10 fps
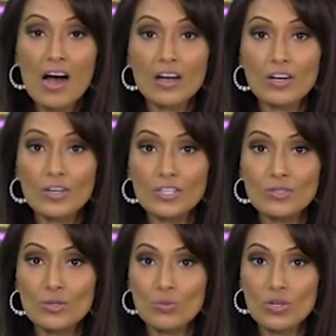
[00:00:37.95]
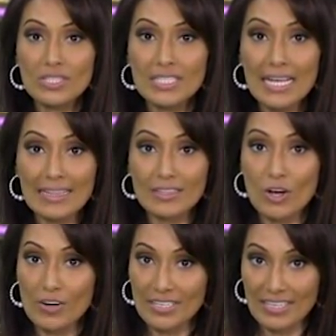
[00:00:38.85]
According to the World Health
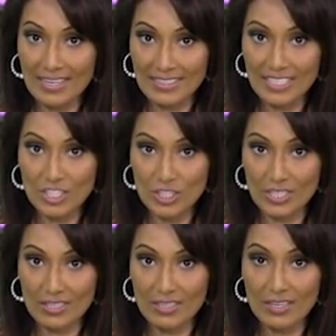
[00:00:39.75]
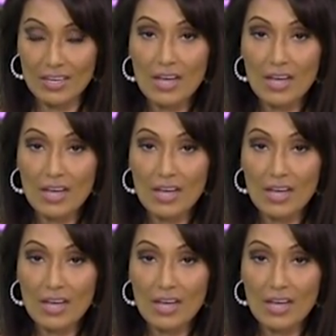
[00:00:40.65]
Organization,